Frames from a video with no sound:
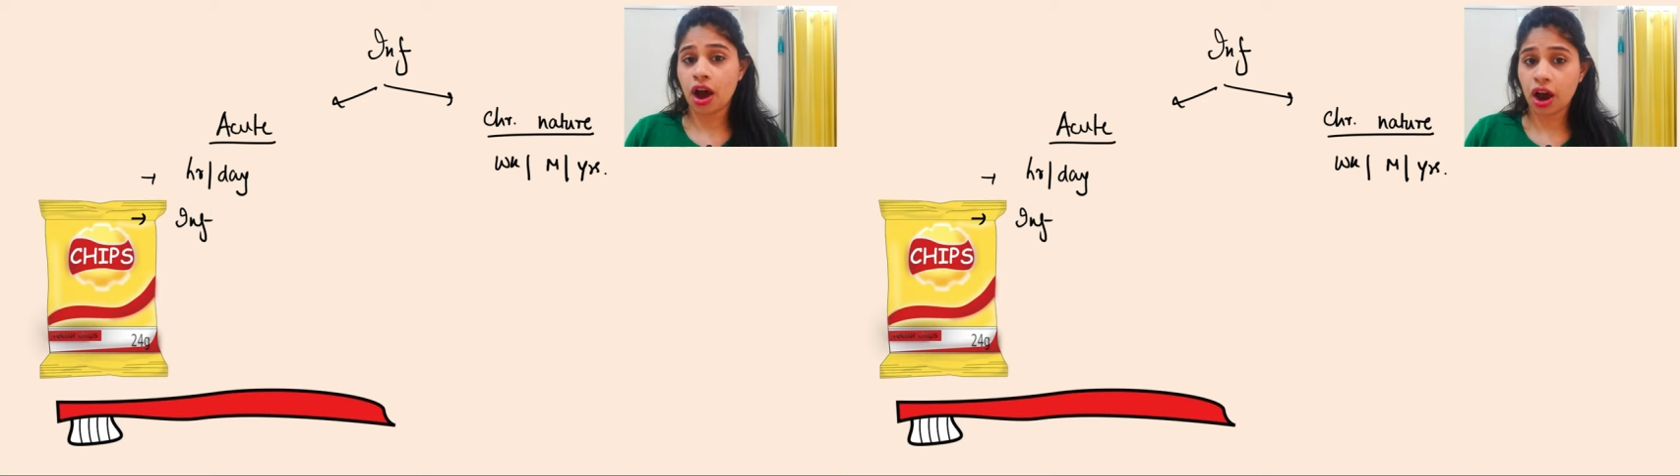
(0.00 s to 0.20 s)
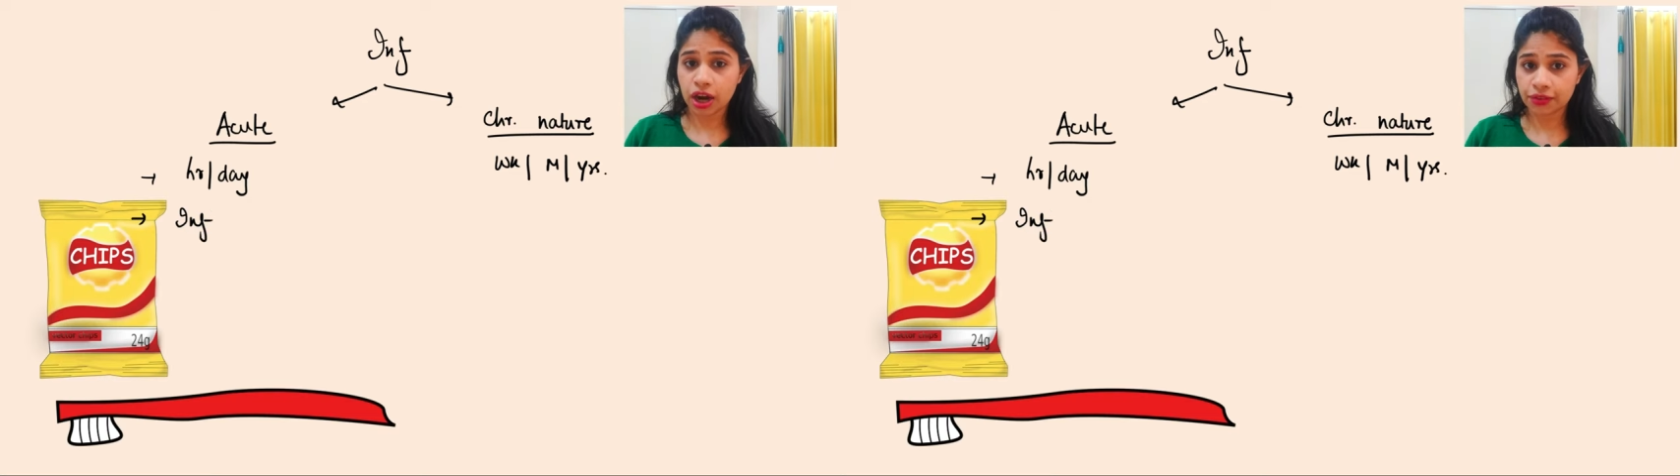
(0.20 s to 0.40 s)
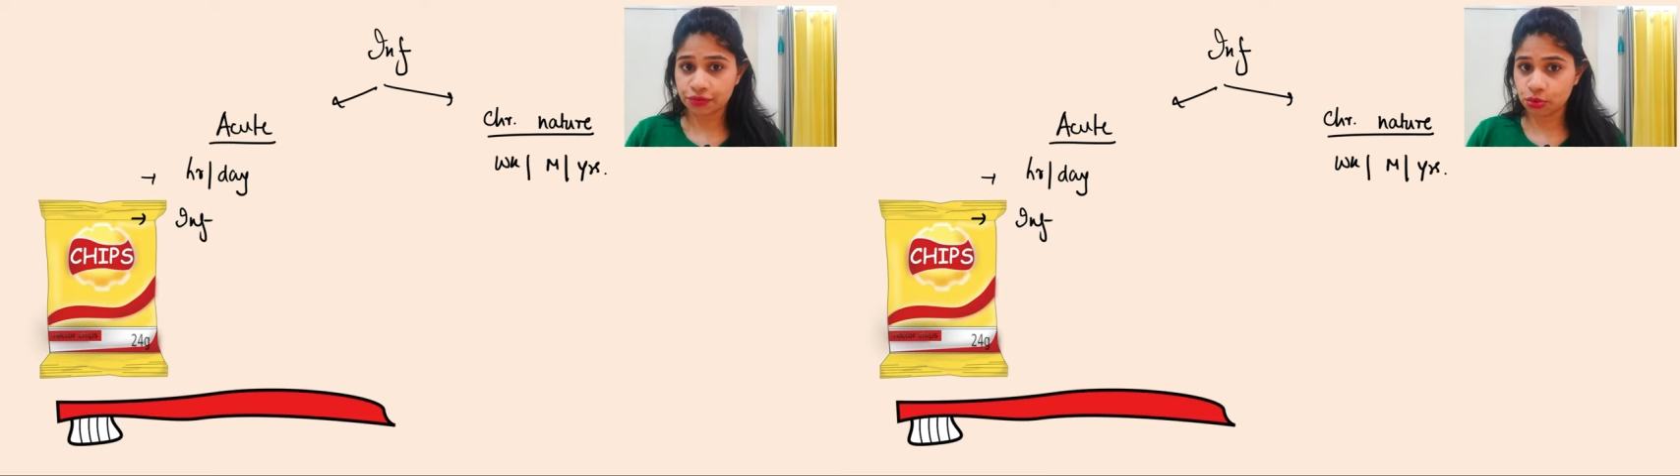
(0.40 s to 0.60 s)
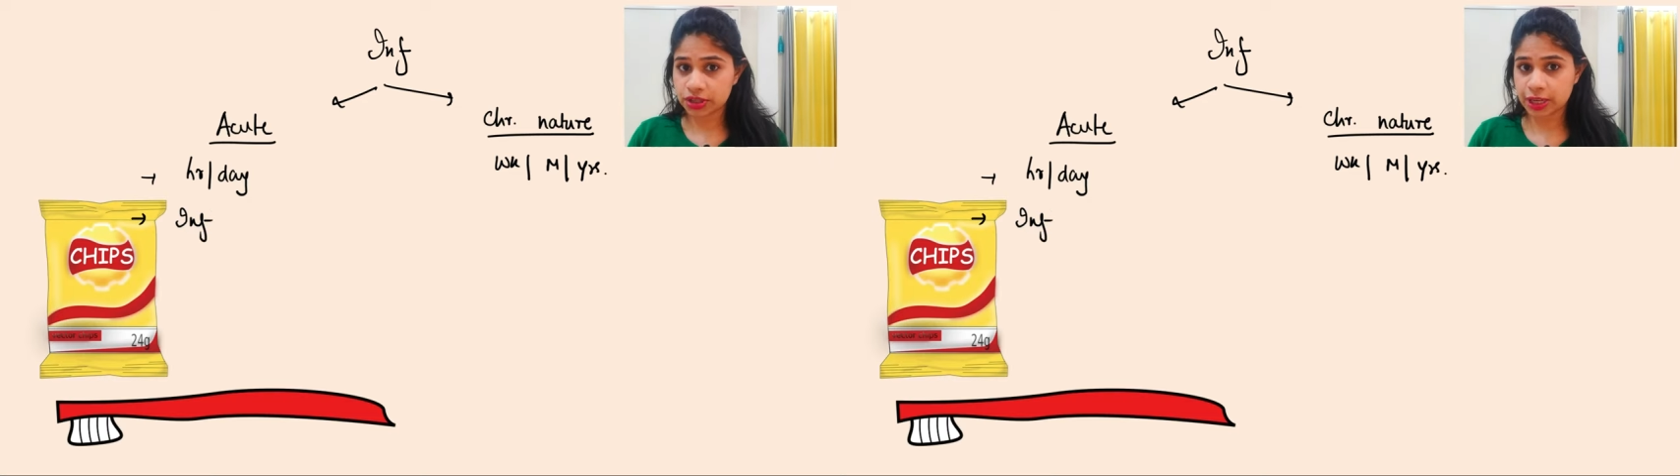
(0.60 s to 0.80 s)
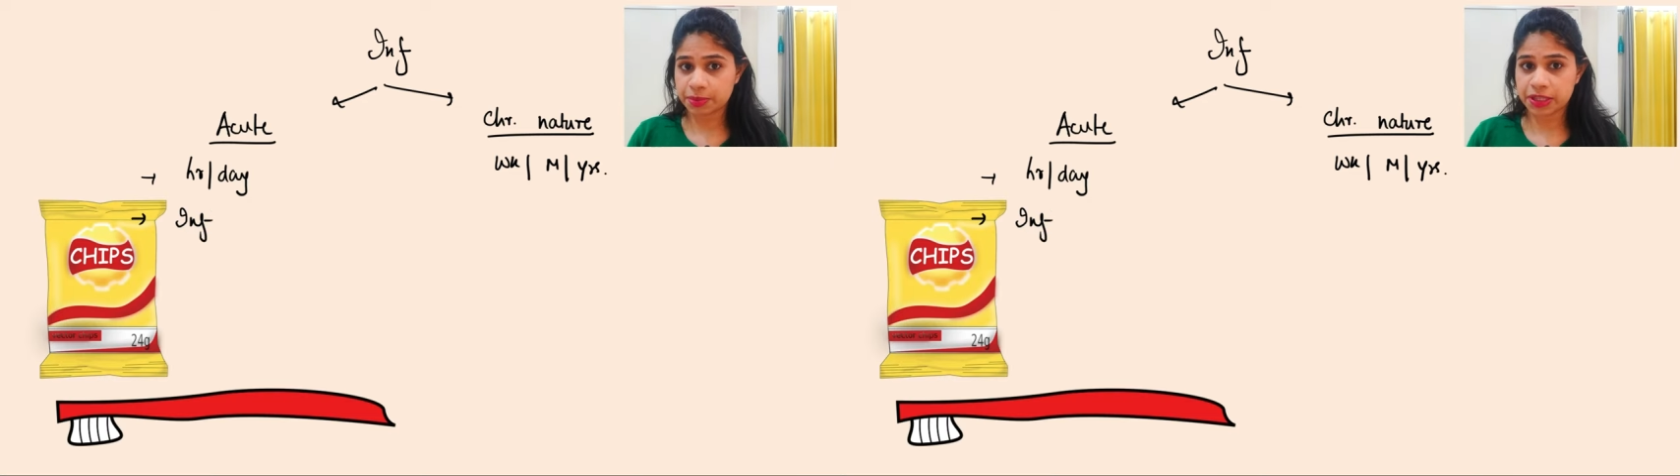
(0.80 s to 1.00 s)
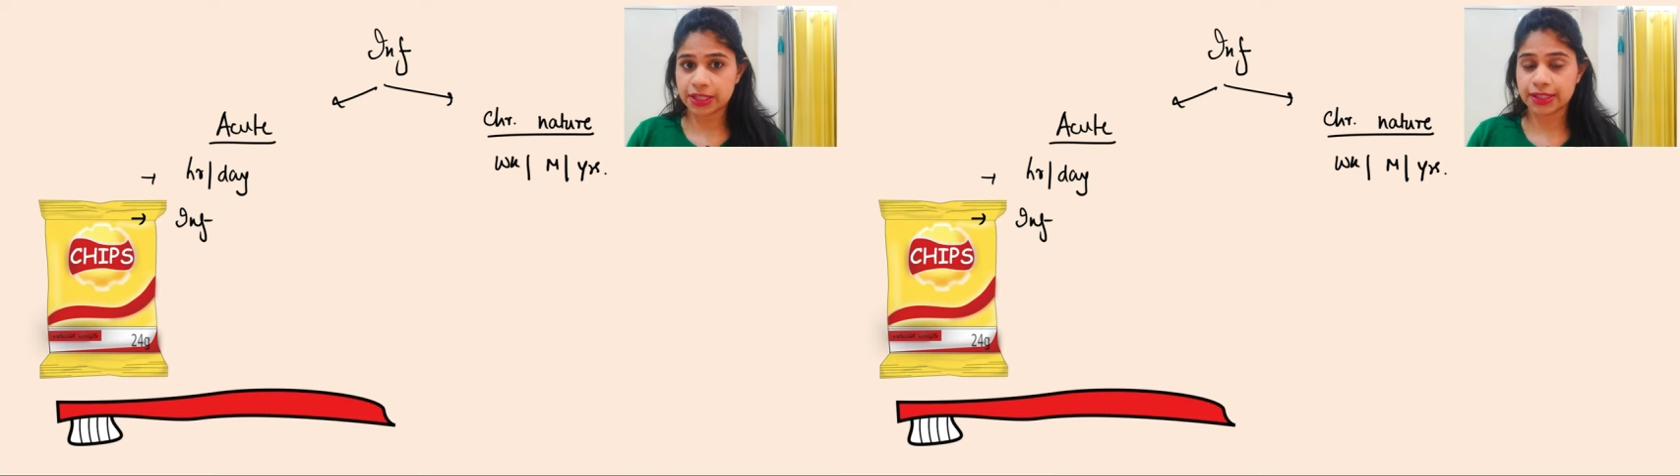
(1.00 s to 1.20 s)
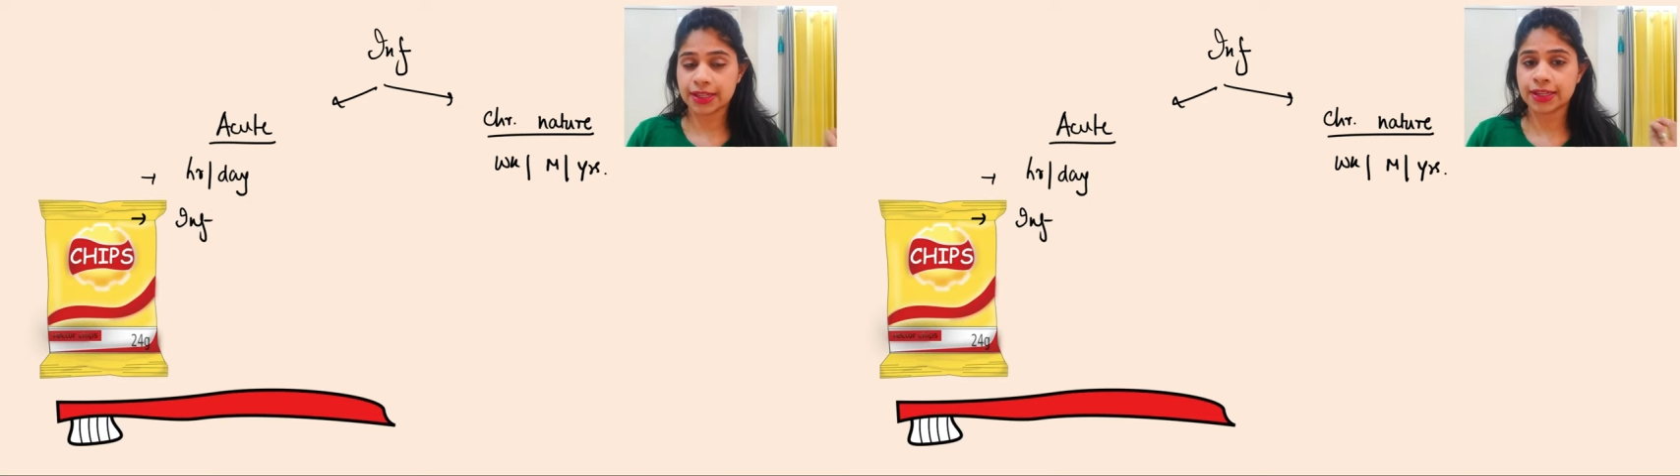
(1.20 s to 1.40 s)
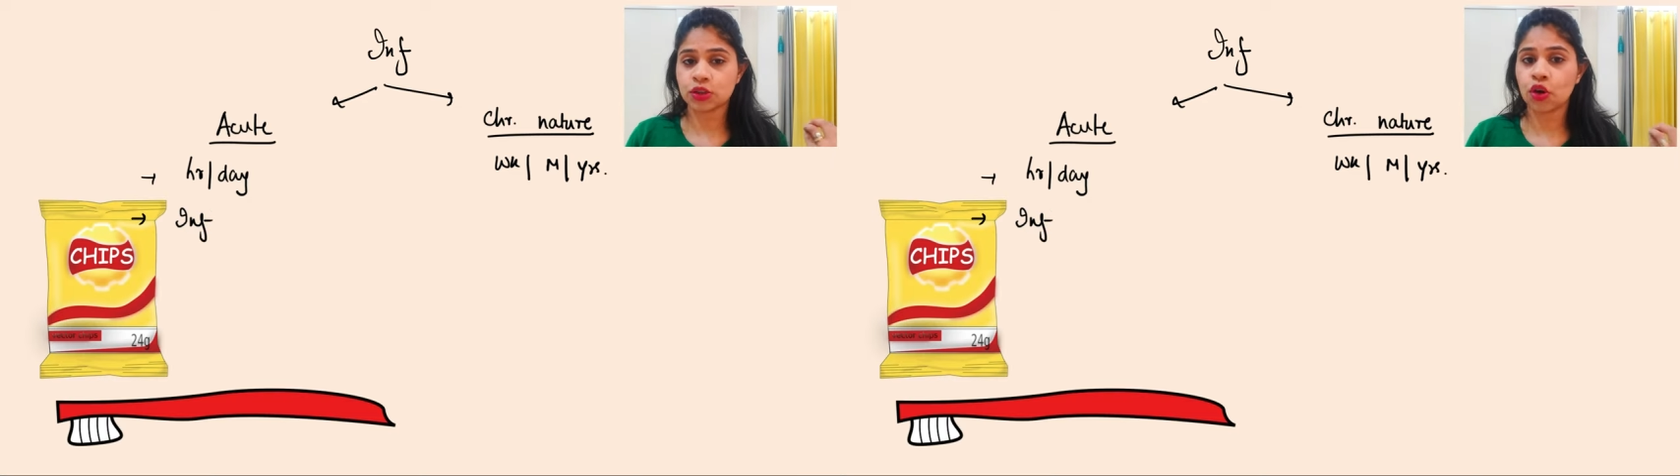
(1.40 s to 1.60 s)
hard food
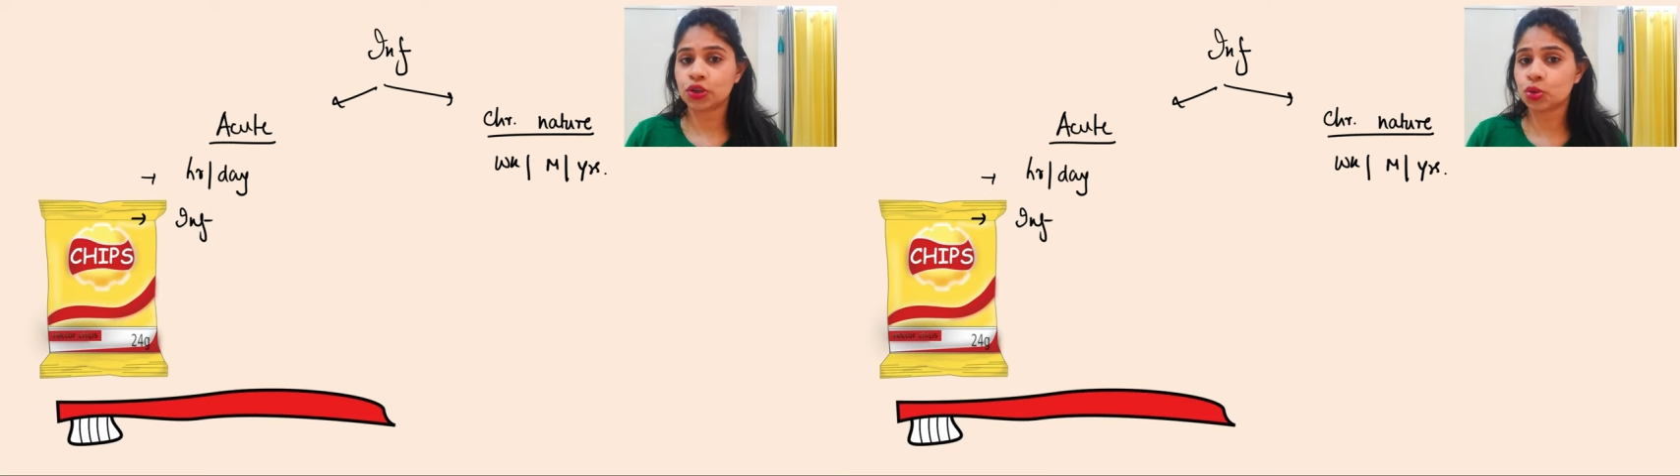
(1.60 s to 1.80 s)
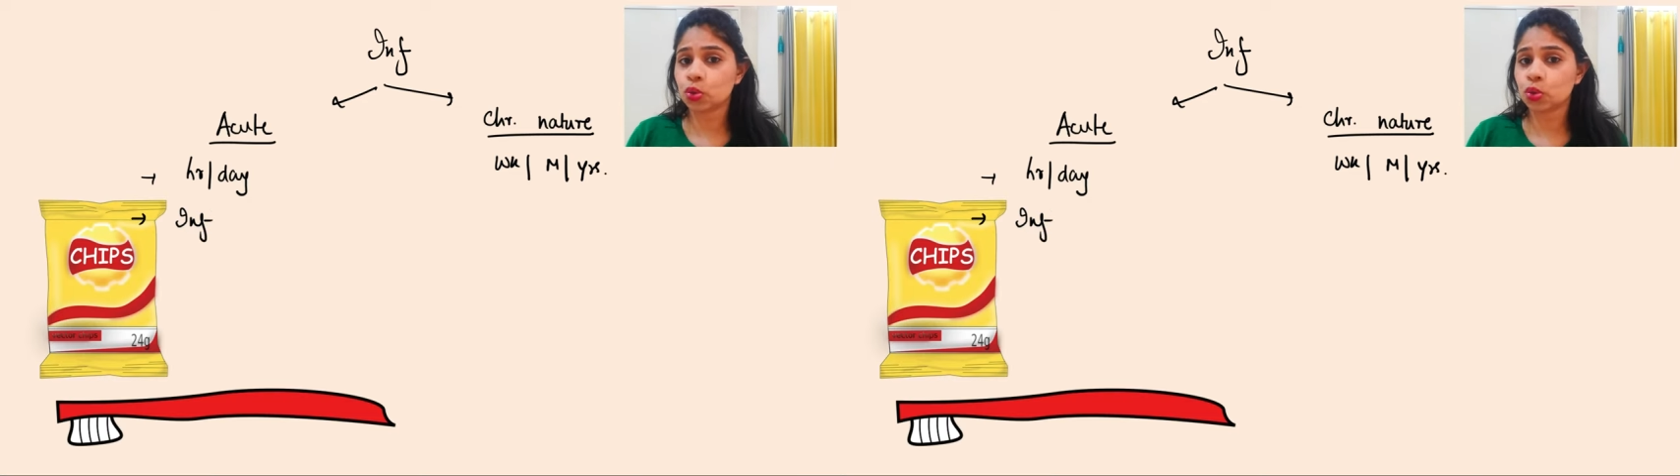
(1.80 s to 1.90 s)
substances or